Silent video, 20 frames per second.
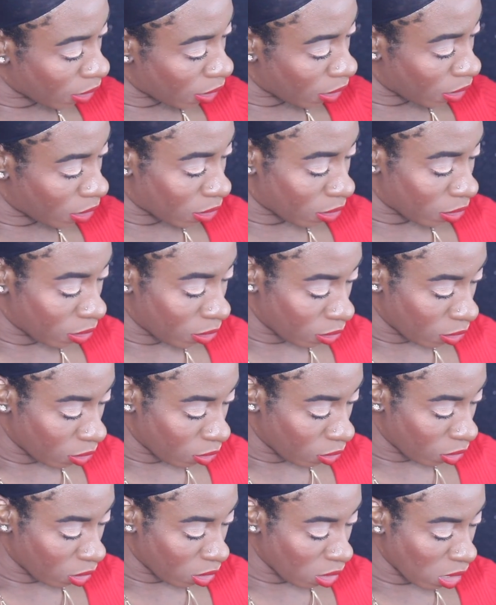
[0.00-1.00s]
then,
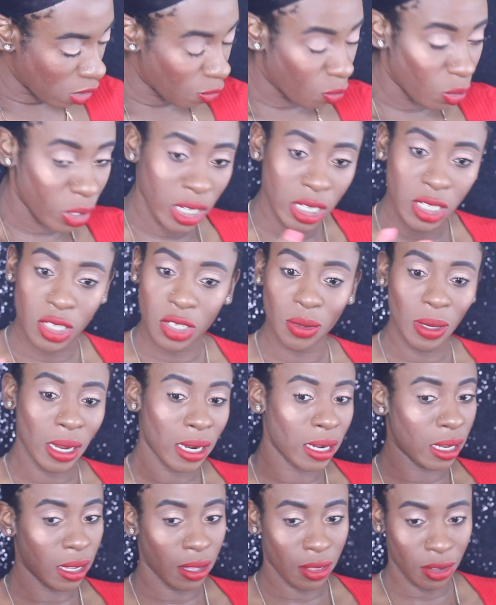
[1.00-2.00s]
if we need to do
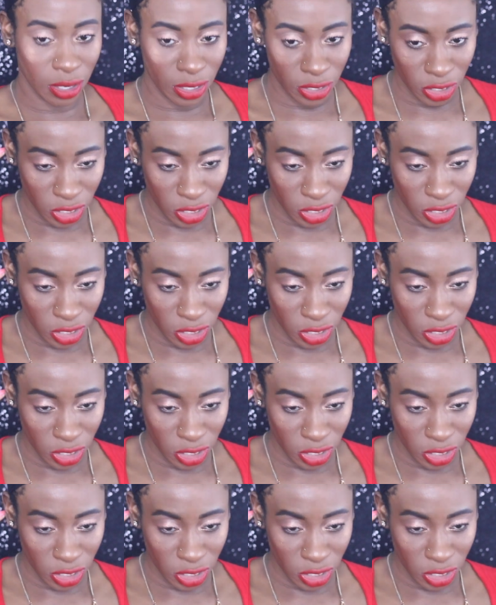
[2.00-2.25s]
any other